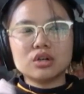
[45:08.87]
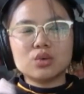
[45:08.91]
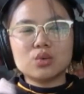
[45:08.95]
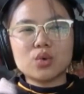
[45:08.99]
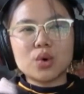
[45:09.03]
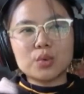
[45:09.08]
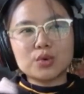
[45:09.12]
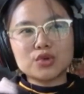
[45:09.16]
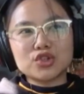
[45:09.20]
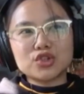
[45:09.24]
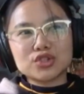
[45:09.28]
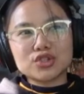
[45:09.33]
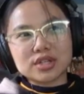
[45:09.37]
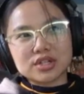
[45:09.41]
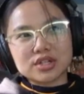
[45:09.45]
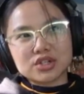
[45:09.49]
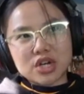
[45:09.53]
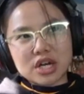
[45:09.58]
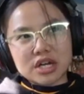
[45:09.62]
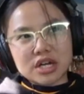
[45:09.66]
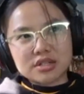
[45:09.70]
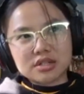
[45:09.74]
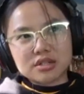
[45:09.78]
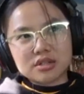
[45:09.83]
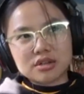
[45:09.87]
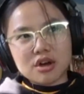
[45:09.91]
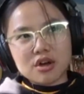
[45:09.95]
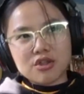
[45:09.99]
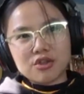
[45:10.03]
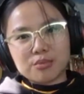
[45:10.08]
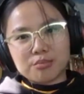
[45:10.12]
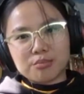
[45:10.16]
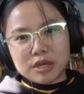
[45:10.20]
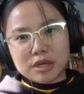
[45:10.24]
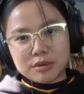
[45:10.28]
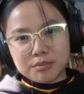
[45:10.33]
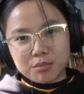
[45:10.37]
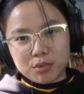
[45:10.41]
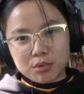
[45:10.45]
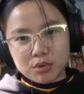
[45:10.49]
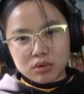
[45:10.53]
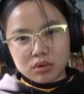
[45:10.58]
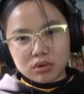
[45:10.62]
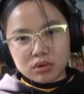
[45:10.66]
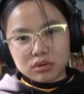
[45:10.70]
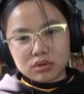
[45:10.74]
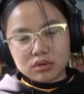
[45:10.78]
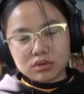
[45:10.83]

what would you suggest other people